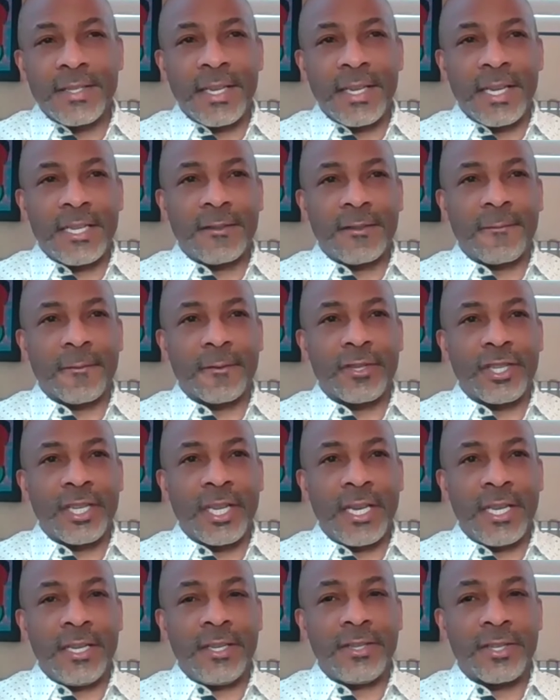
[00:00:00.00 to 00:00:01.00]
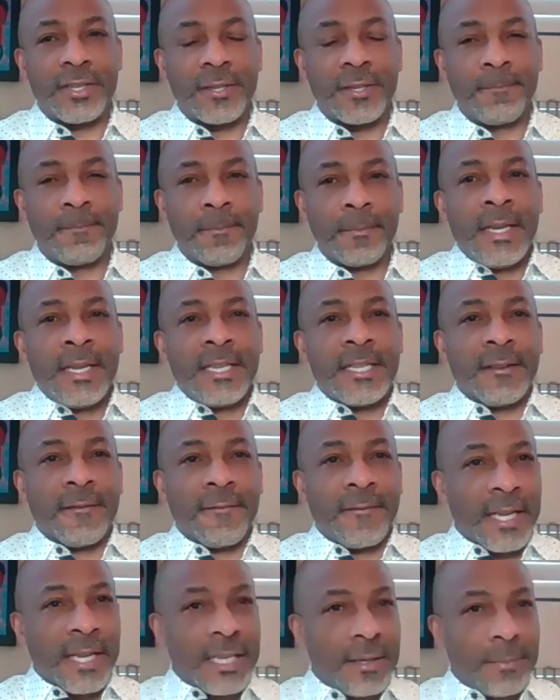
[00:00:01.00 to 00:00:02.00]
case for change,
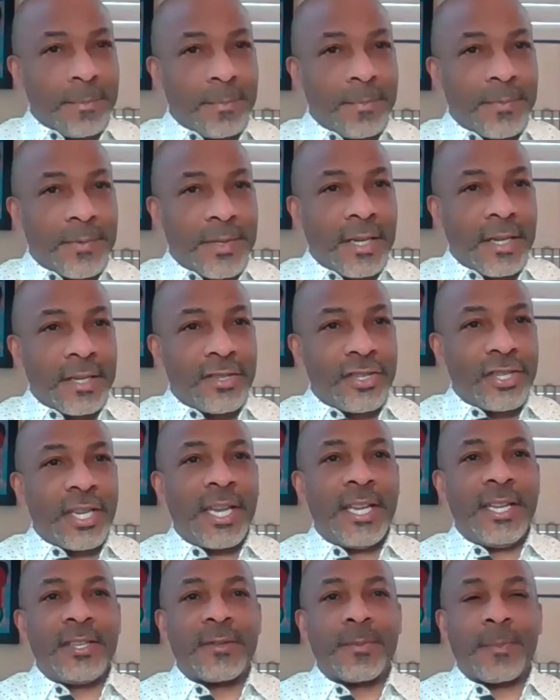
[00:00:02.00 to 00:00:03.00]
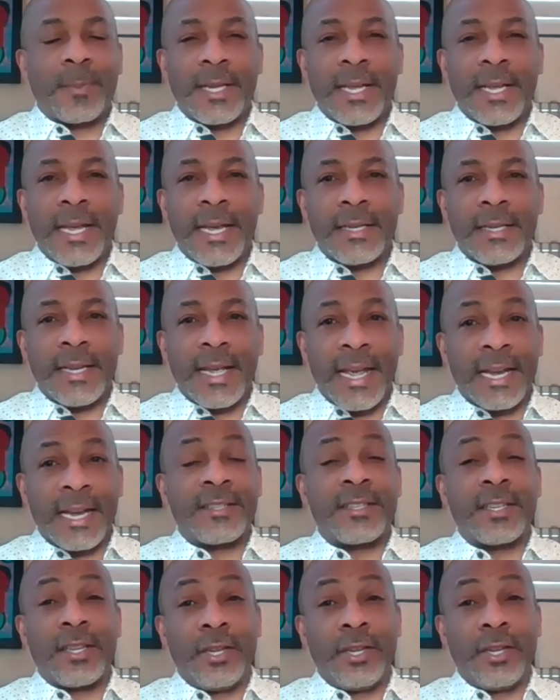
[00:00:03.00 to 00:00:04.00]
develop the change plan,
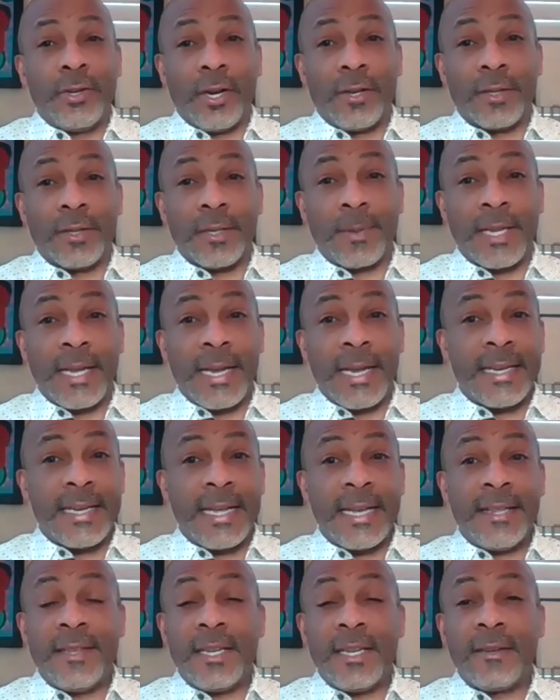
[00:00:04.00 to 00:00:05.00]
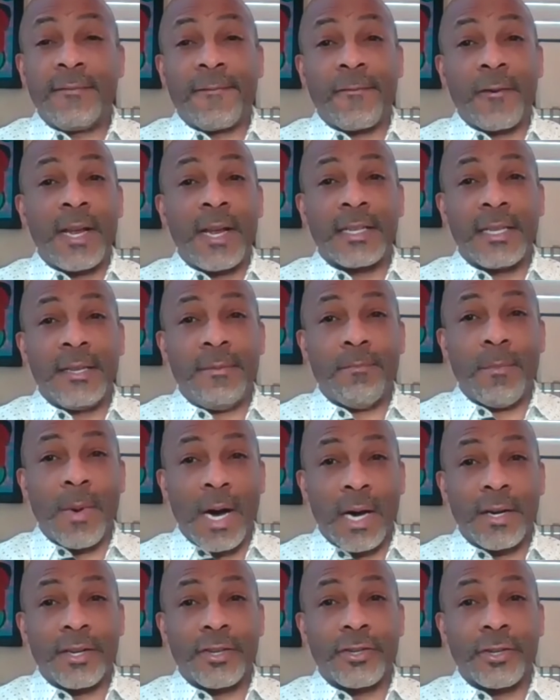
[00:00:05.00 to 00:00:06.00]
execute on the plan, and then frankly,
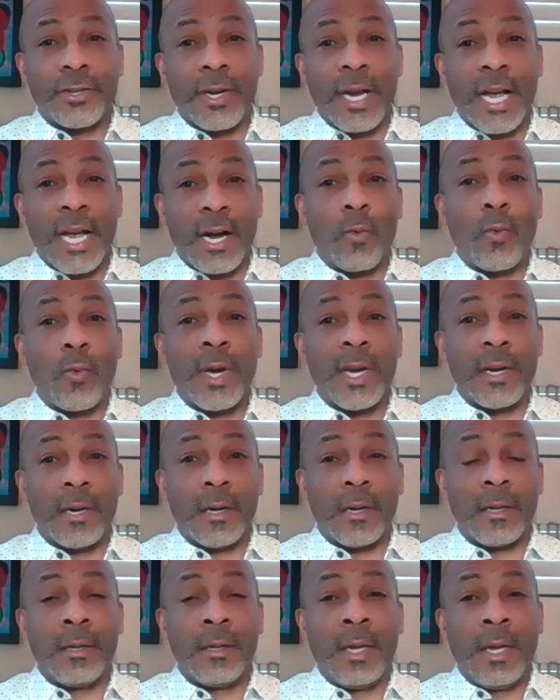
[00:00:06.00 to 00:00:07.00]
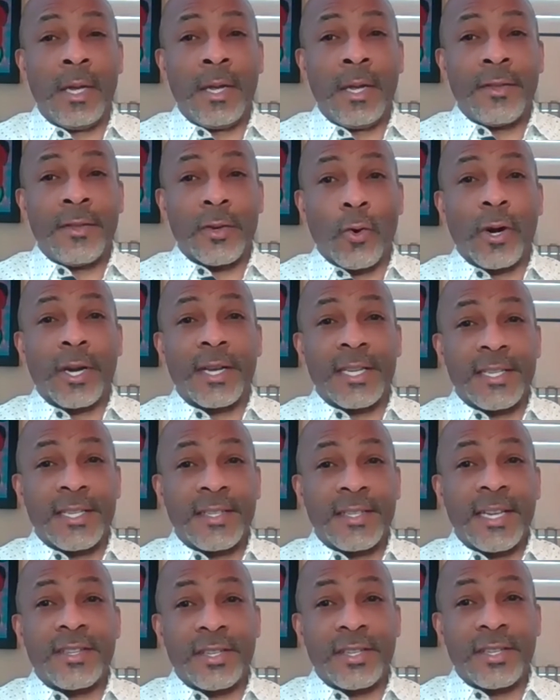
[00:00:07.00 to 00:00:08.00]
monitor how well the
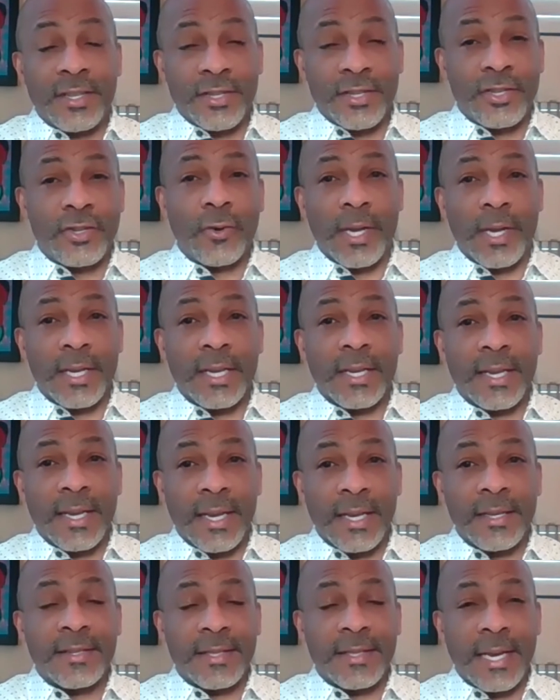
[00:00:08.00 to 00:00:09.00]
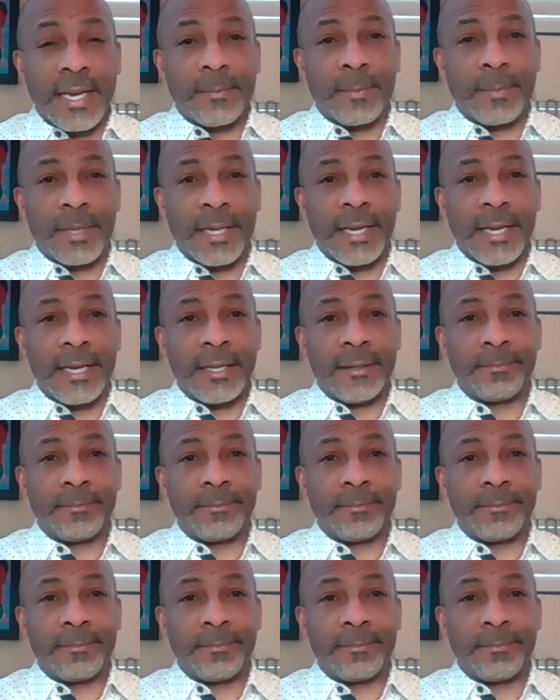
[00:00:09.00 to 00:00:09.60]
organization is doing against that plan.